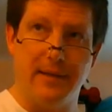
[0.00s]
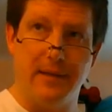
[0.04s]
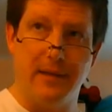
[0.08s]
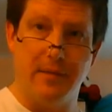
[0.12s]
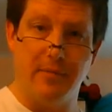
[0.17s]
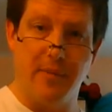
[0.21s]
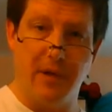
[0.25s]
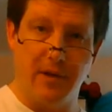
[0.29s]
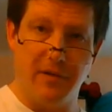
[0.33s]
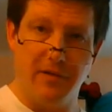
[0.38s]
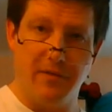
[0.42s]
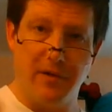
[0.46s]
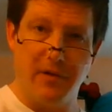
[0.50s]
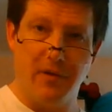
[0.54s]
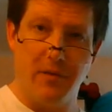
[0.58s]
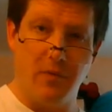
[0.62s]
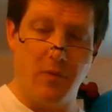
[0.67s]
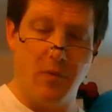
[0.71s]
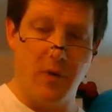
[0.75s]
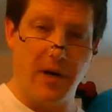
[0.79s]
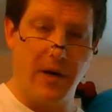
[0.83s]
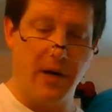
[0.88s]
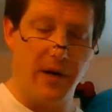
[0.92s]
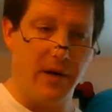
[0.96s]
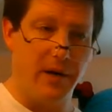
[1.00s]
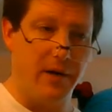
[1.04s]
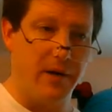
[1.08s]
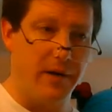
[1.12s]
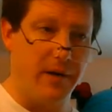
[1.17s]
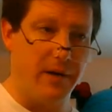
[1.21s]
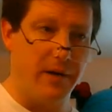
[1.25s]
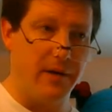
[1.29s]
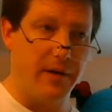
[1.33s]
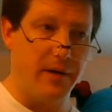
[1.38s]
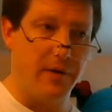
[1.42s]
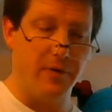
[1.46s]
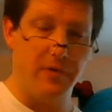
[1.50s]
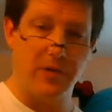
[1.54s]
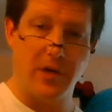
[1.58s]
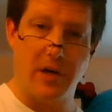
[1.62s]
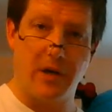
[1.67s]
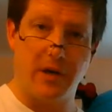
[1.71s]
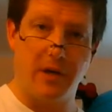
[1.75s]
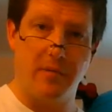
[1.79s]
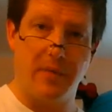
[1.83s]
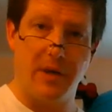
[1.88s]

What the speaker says: above where they were talking